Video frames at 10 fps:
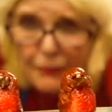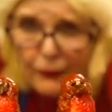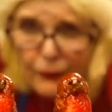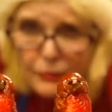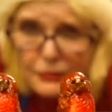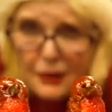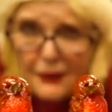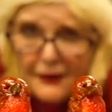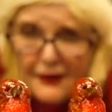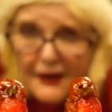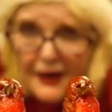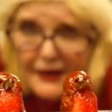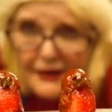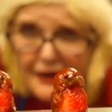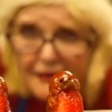balls,
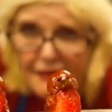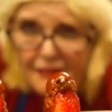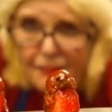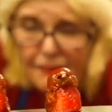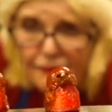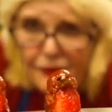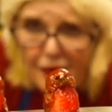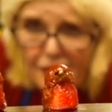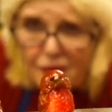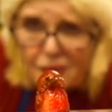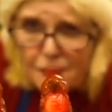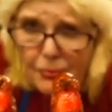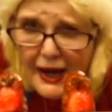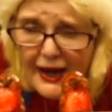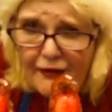and then I used
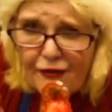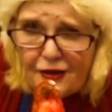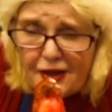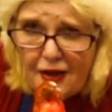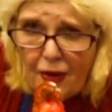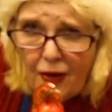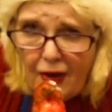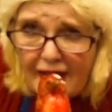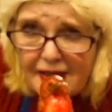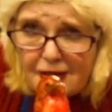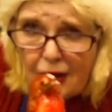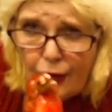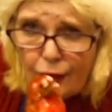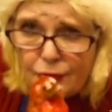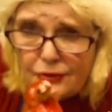black for the eyes
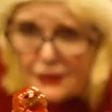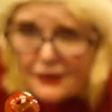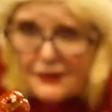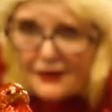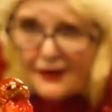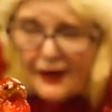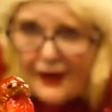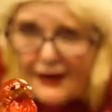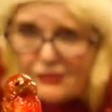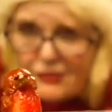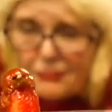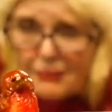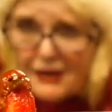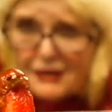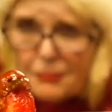holes and
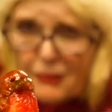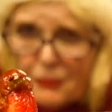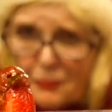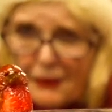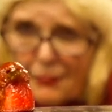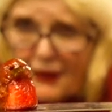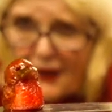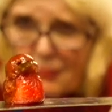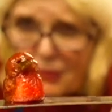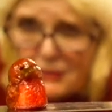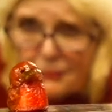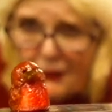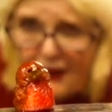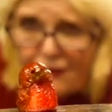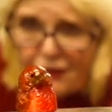made a little bit of black
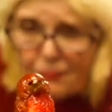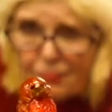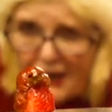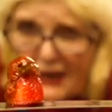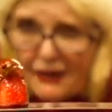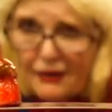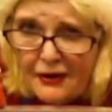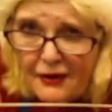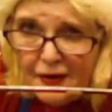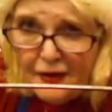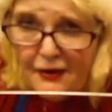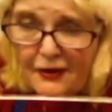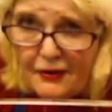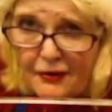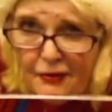marzipan for the beak.
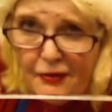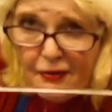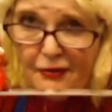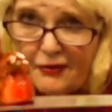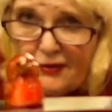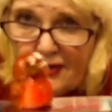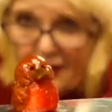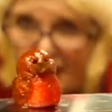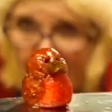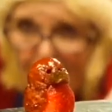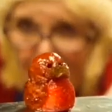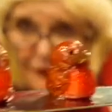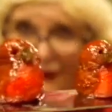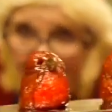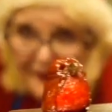Okay?
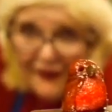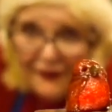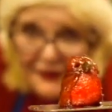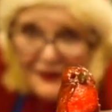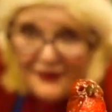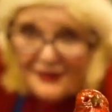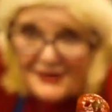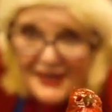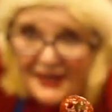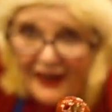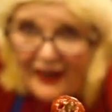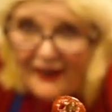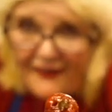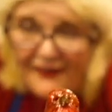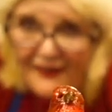You could see that.